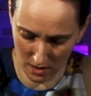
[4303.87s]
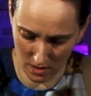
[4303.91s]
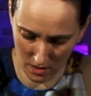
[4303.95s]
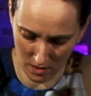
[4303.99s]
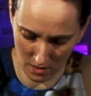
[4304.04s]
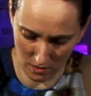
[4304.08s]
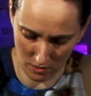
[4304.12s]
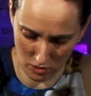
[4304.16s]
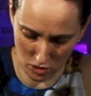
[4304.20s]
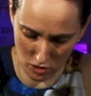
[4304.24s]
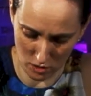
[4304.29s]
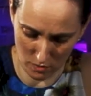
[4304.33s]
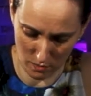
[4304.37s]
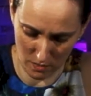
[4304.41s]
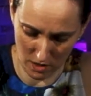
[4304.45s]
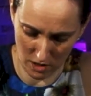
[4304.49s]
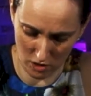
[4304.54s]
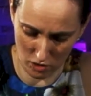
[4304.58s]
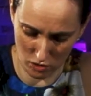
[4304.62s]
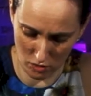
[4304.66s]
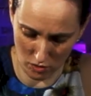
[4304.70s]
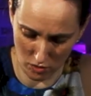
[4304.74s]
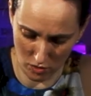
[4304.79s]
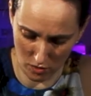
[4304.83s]
and just make
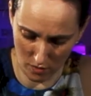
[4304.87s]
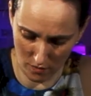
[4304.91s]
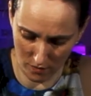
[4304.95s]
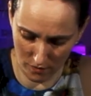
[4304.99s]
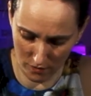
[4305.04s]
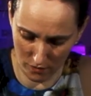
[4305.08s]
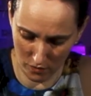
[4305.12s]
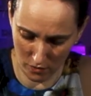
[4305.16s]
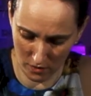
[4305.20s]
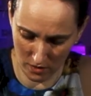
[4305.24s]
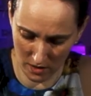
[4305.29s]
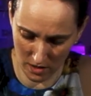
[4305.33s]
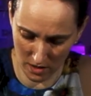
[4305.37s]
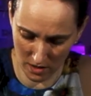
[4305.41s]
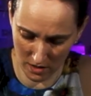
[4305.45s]
sure you fully